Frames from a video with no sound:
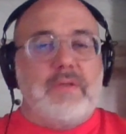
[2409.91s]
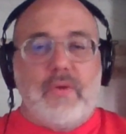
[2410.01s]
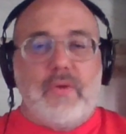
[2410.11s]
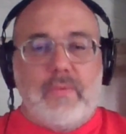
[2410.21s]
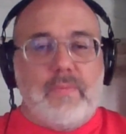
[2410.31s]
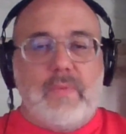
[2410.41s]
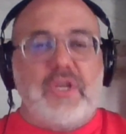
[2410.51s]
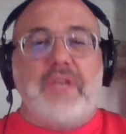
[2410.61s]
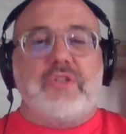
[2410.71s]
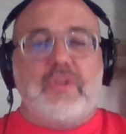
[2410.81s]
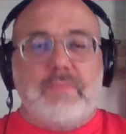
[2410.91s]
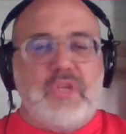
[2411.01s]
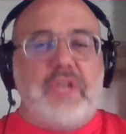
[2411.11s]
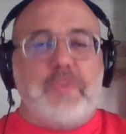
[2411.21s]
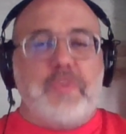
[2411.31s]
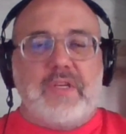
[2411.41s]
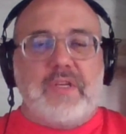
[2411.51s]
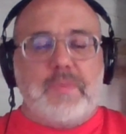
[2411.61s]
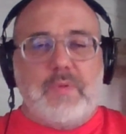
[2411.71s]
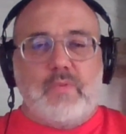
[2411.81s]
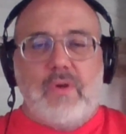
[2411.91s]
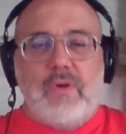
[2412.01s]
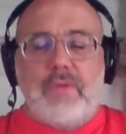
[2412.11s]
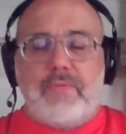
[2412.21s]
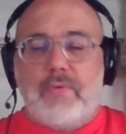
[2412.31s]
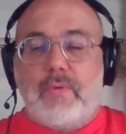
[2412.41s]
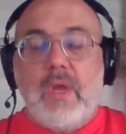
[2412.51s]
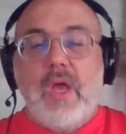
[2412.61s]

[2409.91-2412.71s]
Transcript: the change management was gone through,